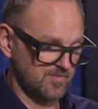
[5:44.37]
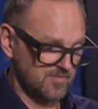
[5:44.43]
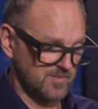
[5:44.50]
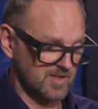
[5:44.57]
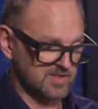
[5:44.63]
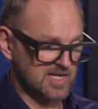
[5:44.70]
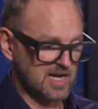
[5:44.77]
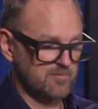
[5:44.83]

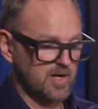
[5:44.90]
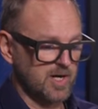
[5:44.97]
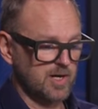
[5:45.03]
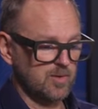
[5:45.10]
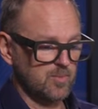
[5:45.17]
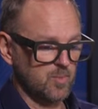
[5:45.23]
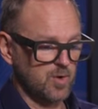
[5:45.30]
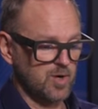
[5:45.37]
the
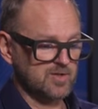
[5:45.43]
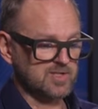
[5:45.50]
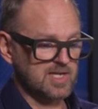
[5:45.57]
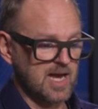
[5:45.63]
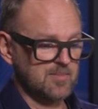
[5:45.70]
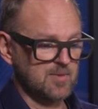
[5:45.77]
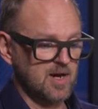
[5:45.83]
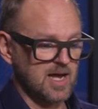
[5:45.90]
Works
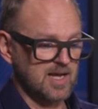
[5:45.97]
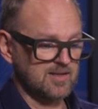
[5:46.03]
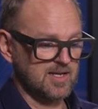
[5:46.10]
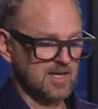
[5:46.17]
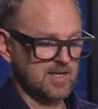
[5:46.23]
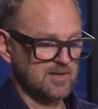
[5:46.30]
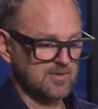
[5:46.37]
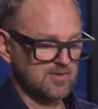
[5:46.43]
camera and
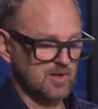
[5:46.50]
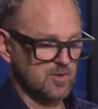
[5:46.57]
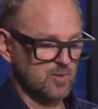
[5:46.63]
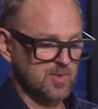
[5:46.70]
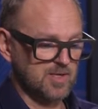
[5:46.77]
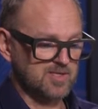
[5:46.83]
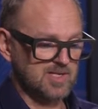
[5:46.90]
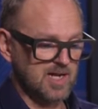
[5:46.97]
then the
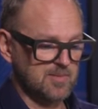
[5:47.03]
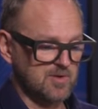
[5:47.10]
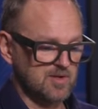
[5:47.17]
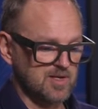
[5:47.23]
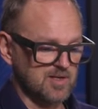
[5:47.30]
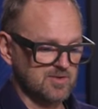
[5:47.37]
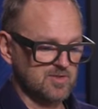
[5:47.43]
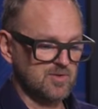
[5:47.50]
Lumix camera
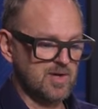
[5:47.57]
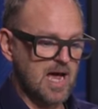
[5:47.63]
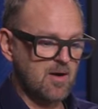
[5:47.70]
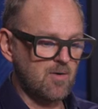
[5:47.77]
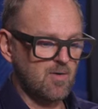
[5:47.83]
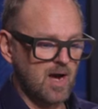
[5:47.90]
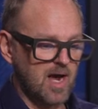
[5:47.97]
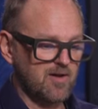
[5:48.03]
here. So
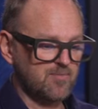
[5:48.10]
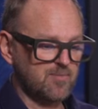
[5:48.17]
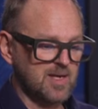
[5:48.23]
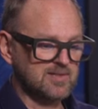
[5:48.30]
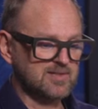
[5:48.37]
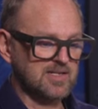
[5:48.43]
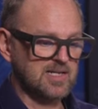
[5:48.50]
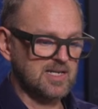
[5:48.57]
now I have
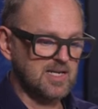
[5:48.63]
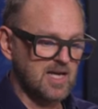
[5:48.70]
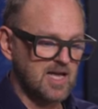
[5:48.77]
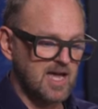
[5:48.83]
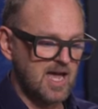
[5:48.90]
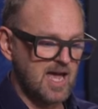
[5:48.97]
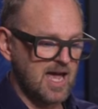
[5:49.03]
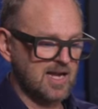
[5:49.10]
basically
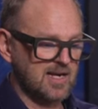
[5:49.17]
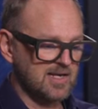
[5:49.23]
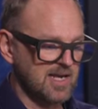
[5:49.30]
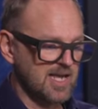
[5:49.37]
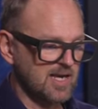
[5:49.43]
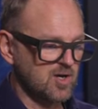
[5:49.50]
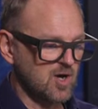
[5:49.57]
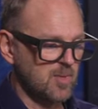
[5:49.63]
added
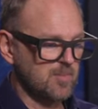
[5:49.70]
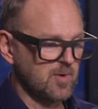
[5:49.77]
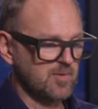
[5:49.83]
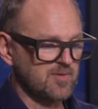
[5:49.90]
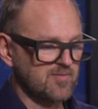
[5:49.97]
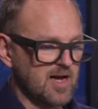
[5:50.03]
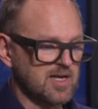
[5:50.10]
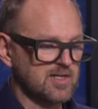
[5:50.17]
a combo
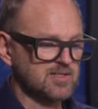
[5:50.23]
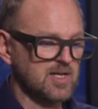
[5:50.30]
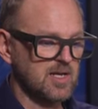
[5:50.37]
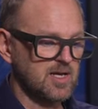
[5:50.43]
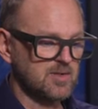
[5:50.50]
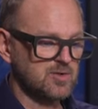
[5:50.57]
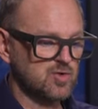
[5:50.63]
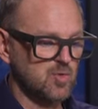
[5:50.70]
device
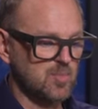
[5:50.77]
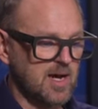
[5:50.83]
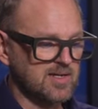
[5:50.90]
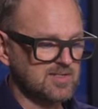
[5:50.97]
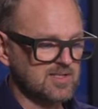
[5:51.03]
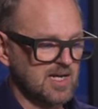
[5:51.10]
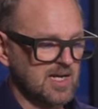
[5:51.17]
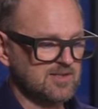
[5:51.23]
to my
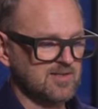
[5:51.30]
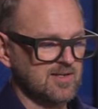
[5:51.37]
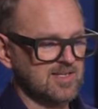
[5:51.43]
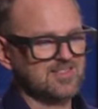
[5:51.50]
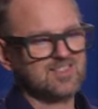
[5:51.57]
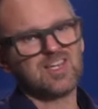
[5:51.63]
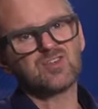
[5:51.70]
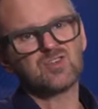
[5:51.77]
selector.
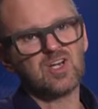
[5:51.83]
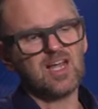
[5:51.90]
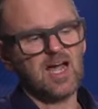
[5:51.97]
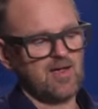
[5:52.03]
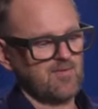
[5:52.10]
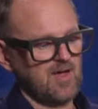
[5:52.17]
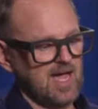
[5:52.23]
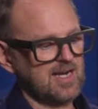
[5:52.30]
Essentially,
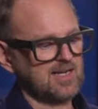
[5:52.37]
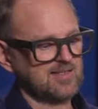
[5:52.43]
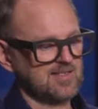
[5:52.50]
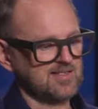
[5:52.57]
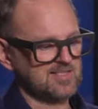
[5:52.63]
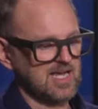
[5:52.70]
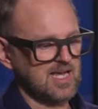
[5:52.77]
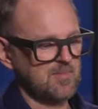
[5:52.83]
I've added the
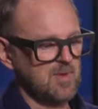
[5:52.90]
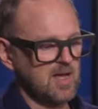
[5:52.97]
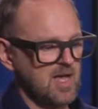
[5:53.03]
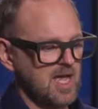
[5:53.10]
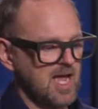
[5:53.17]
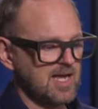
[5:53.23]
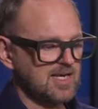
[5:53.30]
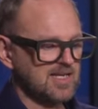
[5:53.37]
same,
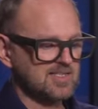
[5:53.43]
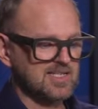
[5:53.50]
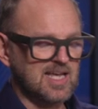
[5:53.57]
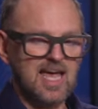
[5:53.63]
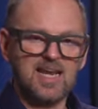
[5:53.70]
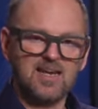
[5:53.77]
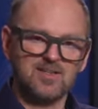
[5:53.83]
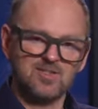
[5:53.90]
and it's
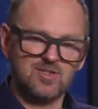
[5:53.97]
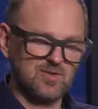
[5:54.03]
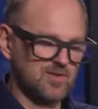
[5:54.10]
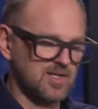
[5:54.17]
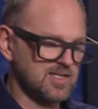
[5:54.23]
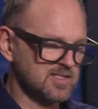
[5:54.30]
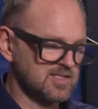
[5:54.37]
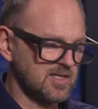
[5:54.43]
added to
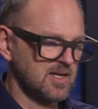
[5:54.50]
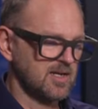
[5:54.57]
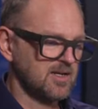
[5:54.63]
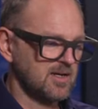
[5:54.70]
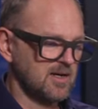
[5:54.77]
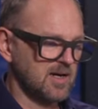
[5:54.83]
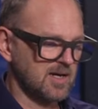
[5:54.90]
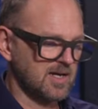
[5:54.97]
this
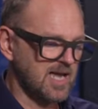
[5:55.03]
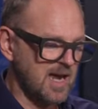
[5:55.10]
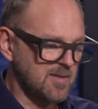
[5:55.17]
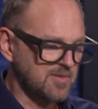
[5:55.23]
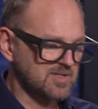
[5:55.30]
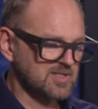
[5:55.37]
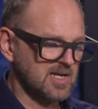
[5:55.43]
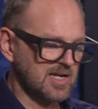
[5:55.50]
uh,
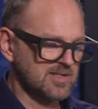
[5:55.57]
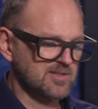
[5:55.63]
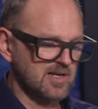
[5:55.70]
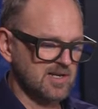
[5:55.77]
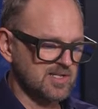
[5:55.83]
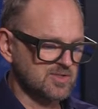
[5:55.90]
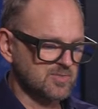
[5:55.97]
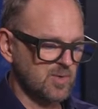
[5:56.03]
camera selector
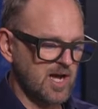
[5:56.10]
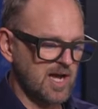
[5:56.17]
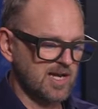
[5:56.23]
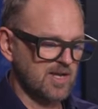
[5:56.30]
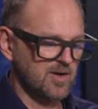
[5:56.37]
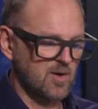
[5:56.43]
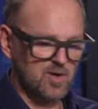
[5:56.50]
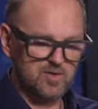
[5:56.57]
list where I
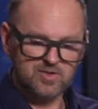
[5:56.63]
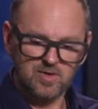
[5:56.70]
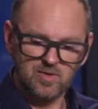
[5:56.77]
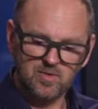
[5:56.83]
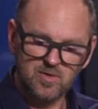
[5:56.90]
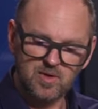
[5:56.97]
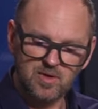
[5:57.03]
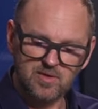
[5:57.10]
can
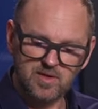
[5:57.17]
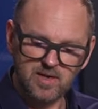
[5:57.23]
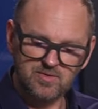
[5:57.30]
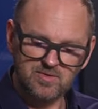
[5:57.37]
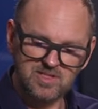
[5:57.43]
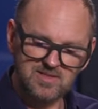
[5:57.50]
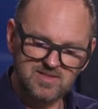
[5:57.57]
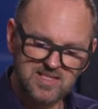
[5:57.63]
also, now you
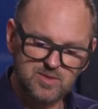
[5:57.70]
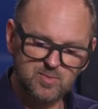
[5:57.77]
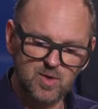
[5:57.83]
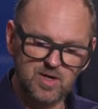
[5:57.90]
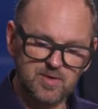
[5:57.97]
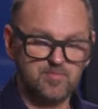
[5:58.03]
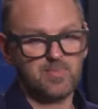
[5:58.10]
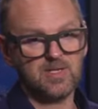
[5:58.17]
see this
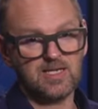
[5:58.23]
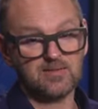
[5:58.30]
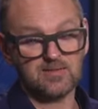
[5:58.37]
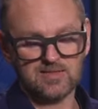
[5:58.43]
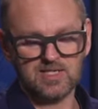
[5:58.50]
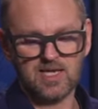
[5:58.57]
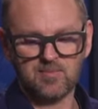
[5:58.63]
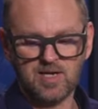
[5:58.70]
one being the
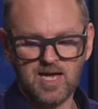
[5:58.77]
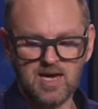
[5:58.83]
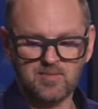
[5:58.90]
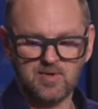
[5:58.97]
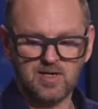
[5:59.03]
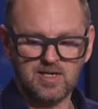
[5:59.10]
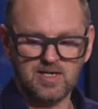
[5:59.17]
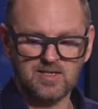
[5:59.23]
same
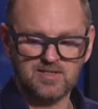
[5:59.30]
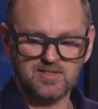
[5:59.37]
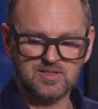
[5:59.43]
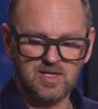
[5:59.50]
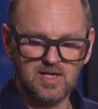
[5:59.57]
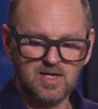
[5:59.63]
camera, it is